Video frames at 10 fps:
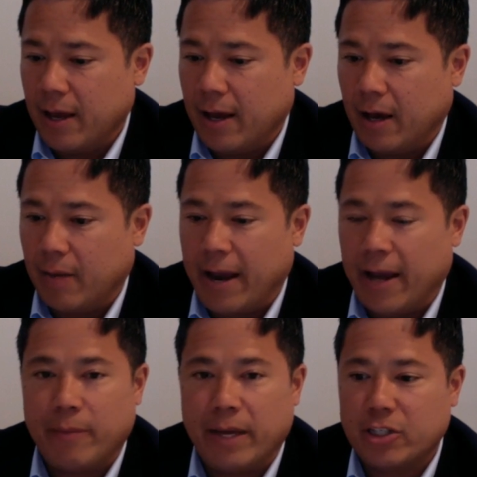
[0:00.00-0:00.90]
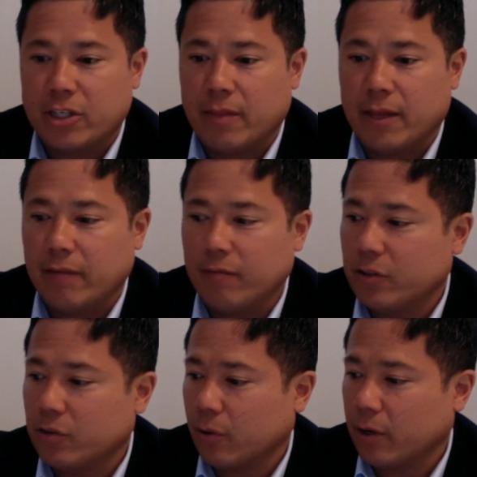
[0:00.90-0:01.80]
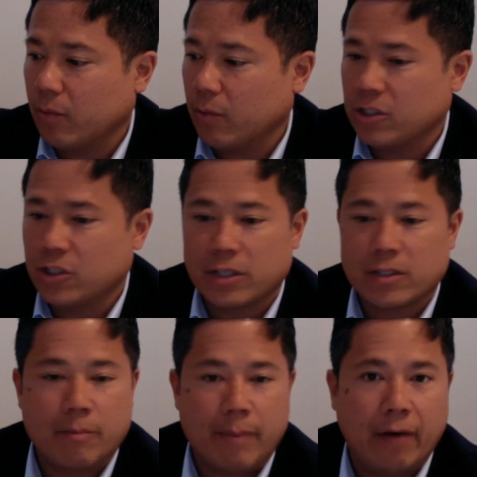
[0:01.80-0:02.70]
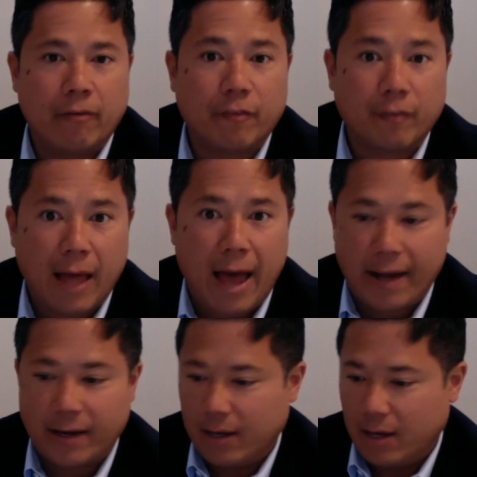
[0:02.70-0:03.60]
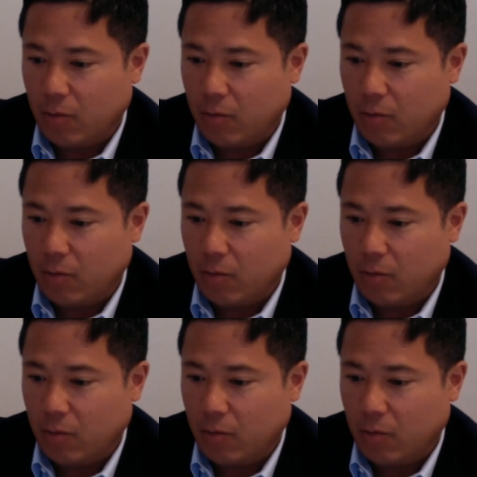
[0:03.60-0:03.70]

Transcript: I had mentioned that inventory was just about flat.